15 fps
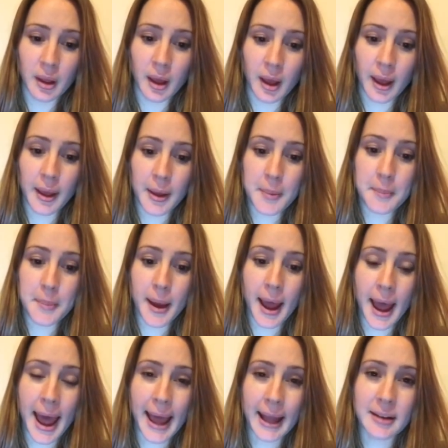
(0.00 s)
And
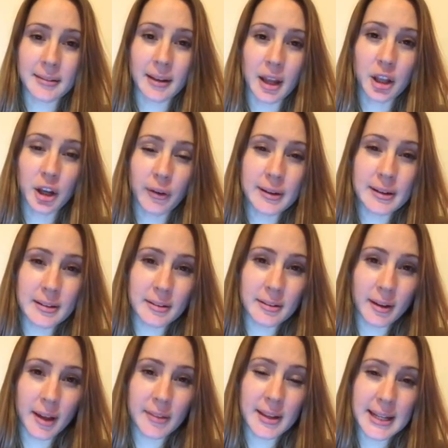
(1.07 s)
I currently
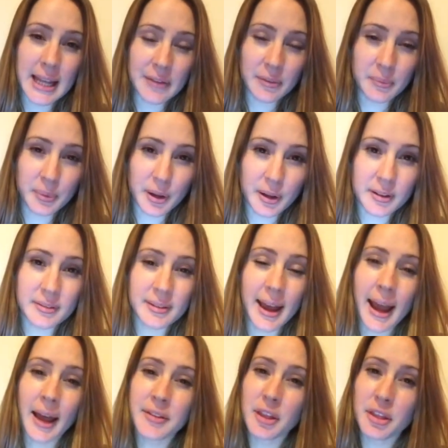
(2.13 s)
design the 11 plus
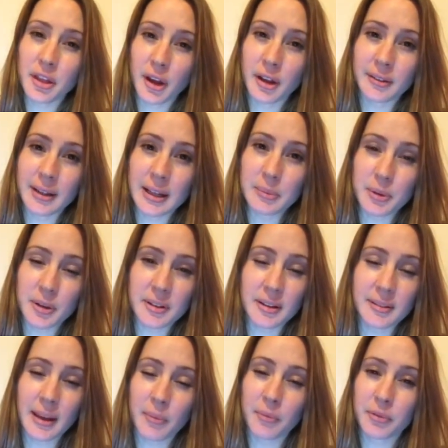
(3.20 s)
and the 13 plus
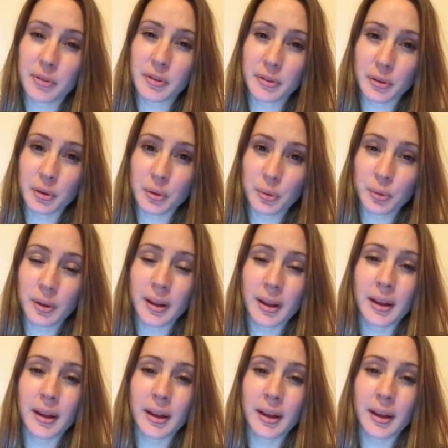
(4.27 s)
exam for the school